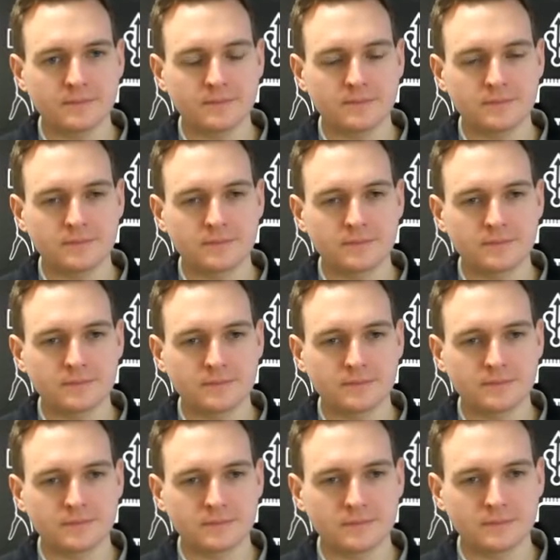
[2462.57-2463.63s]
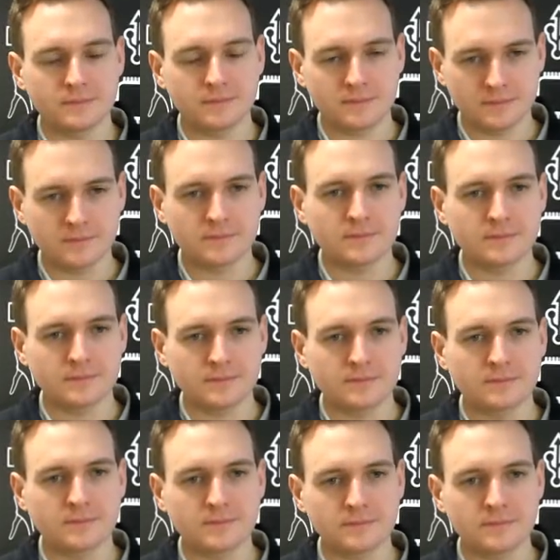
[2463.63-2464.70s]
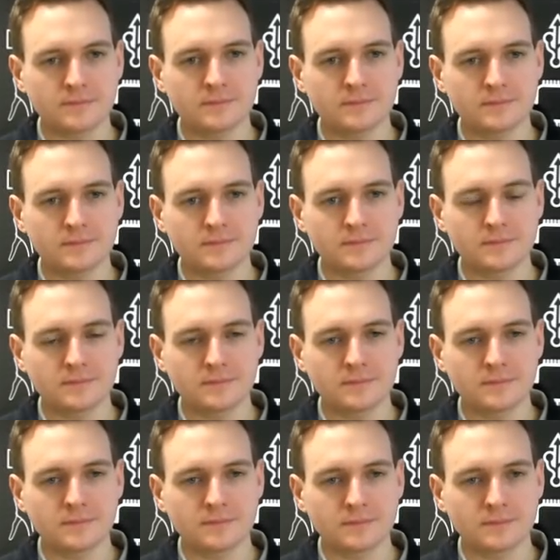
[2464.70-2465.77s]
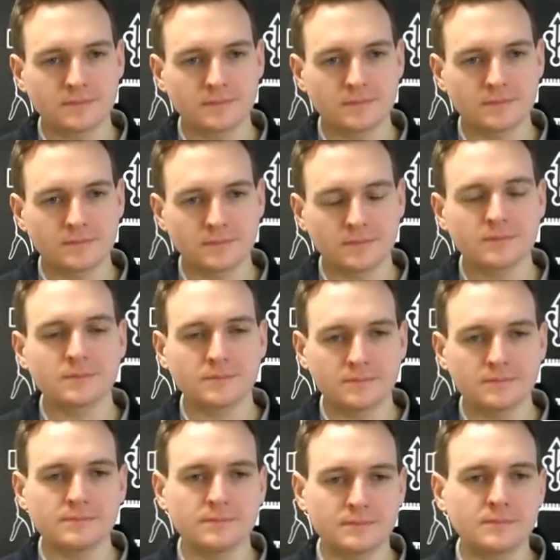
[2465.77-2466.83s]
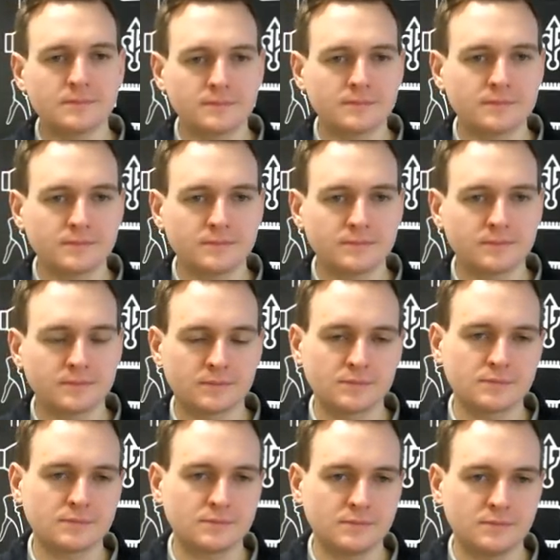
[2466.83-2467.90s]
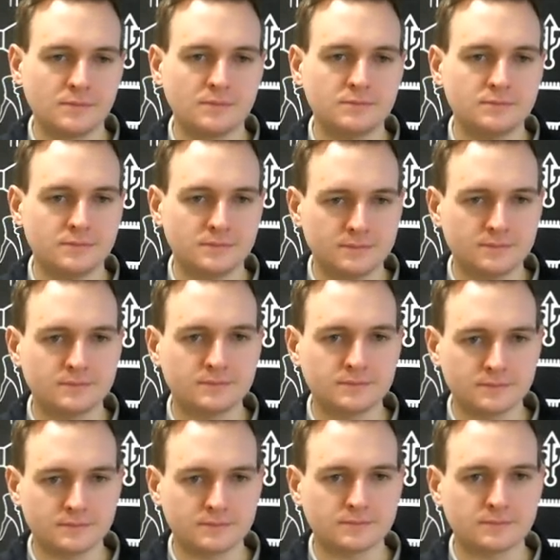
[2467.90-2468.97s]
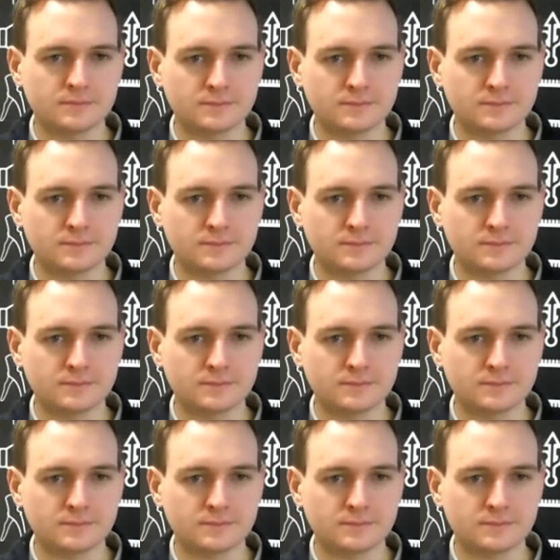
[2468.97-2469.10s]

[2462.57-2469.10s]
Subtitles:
[no speech]